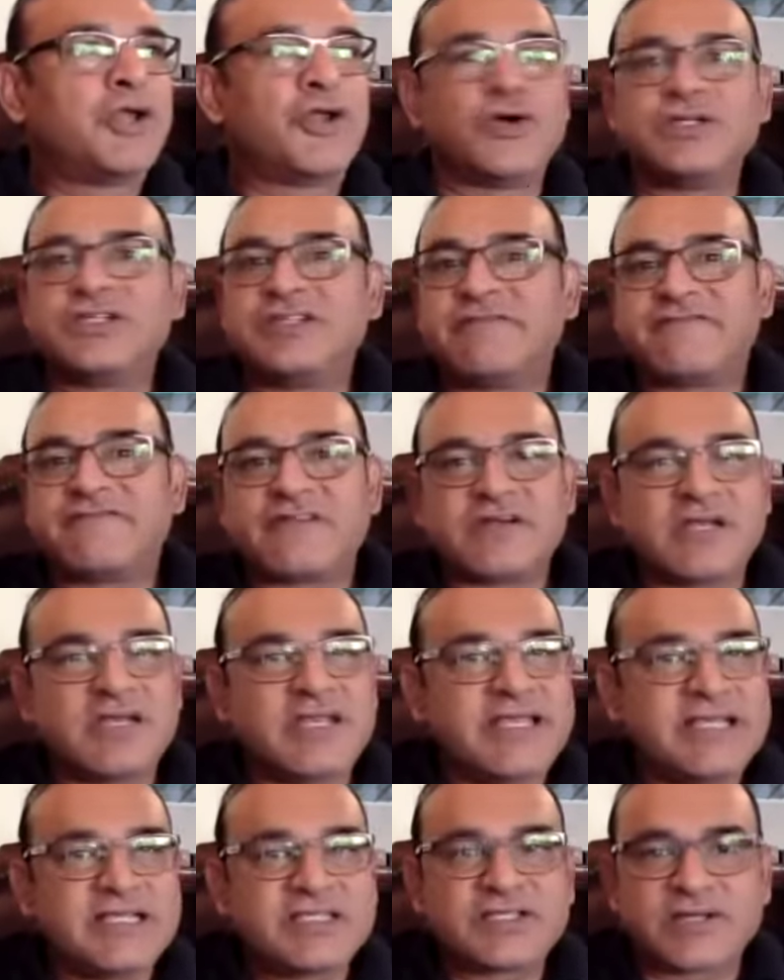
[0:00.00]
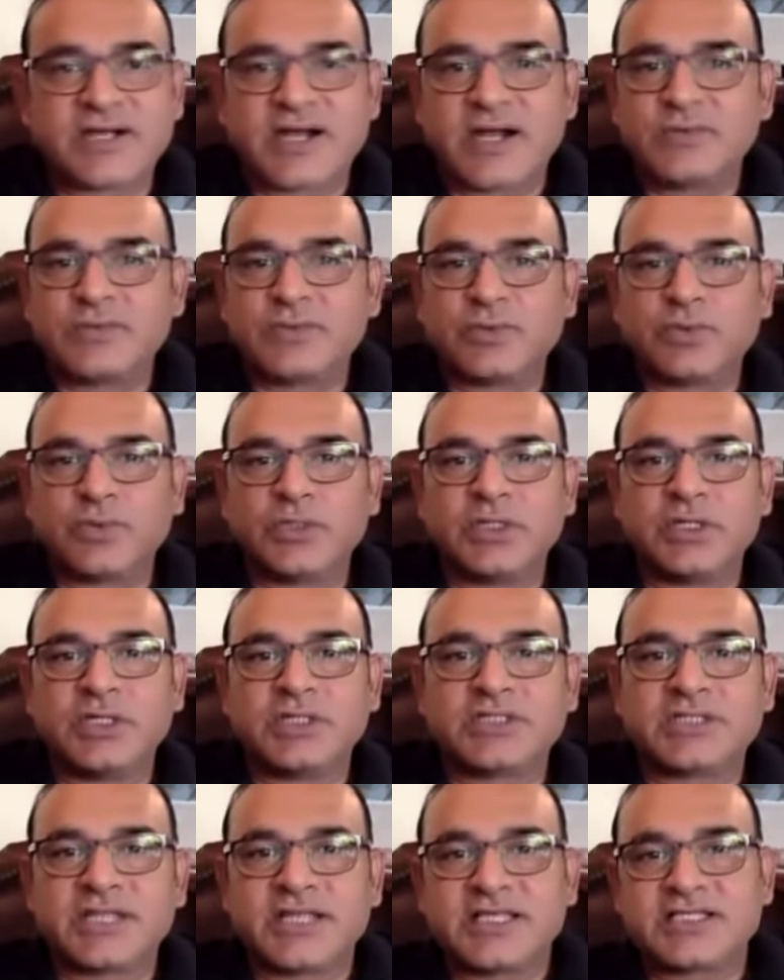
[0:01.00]
different leagues around the
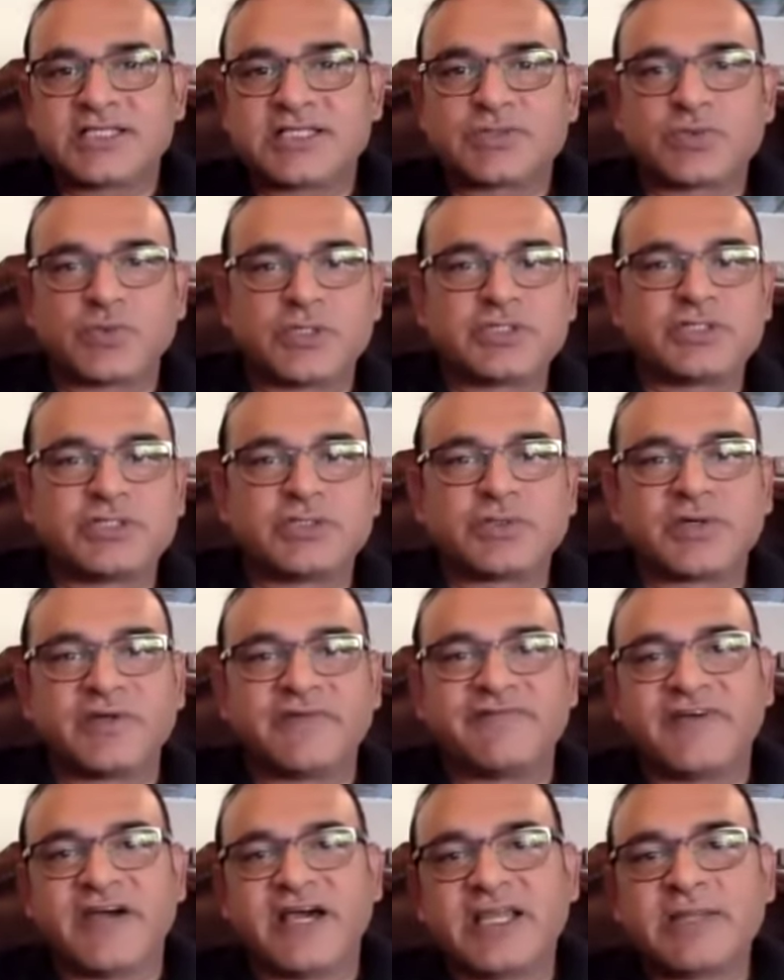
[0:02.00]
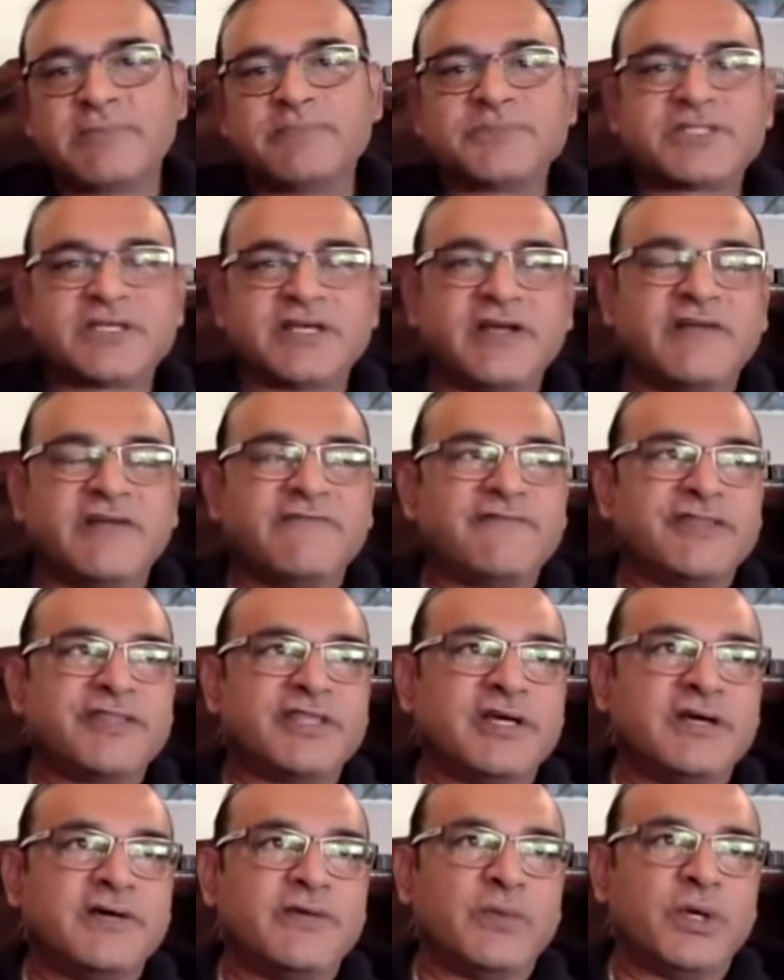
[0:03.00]
world, and he just wanted to confine himself with
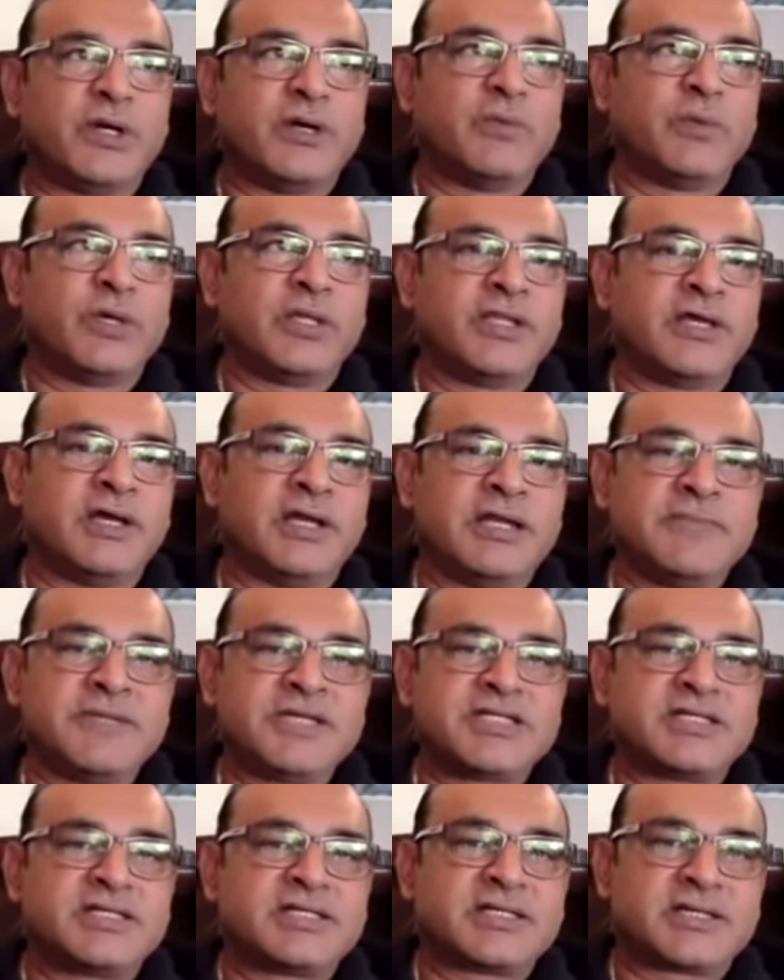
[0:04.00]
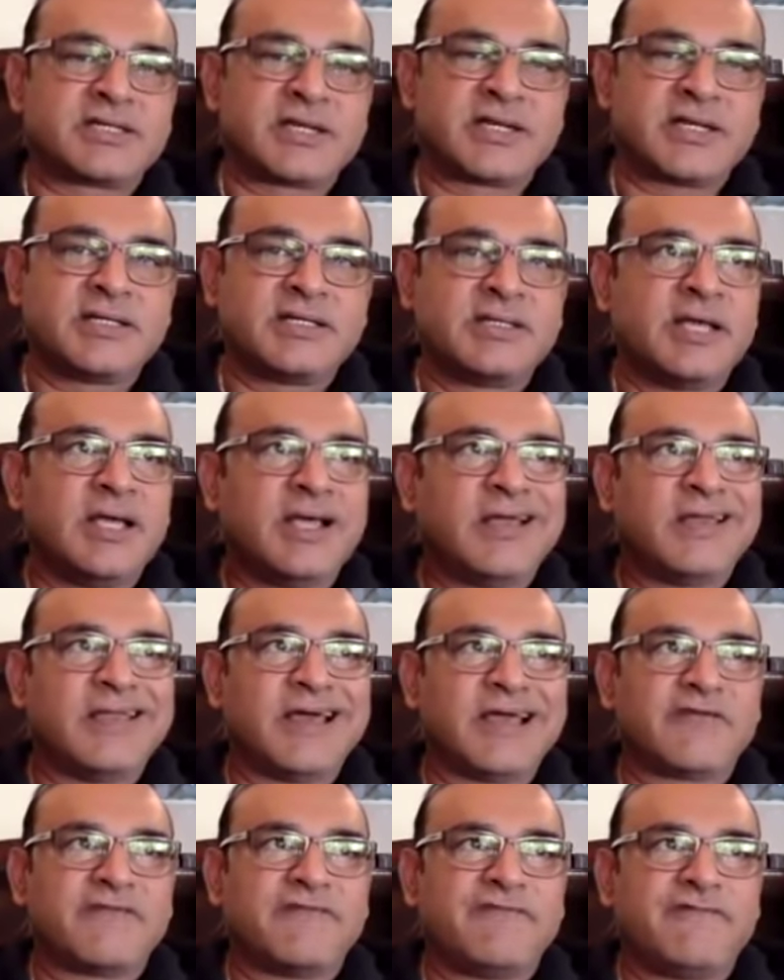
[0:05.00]
a limited cricket,
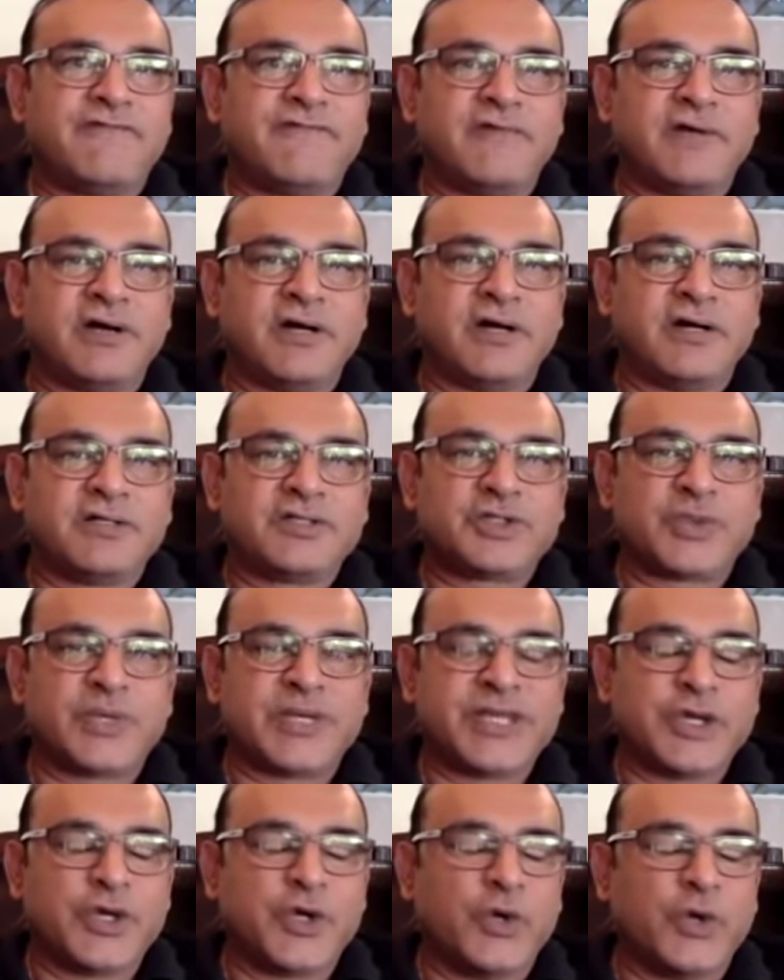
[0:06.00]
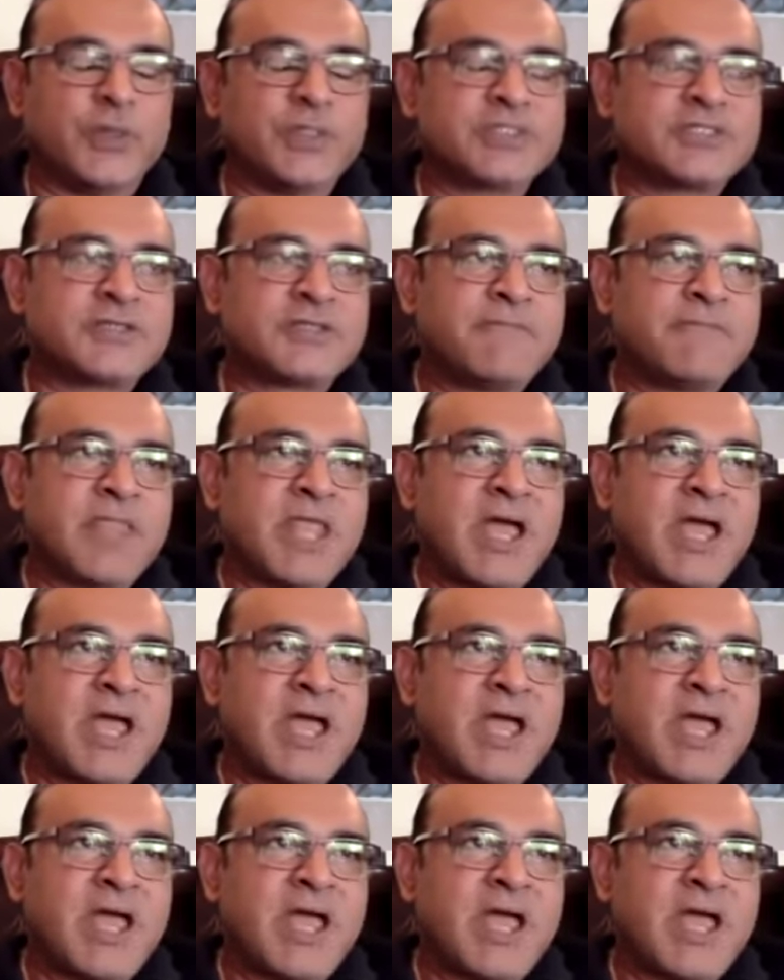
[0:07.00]
like 20 overs.